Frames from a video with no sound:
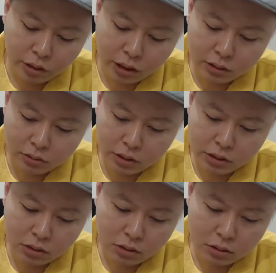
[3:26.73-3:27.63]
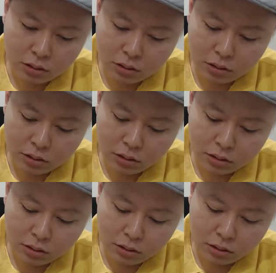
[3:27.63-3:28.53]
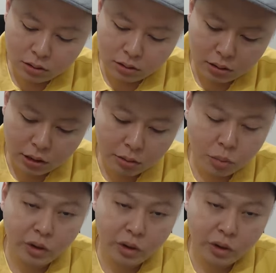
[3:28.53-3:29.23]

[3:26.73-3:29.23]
when it reaches that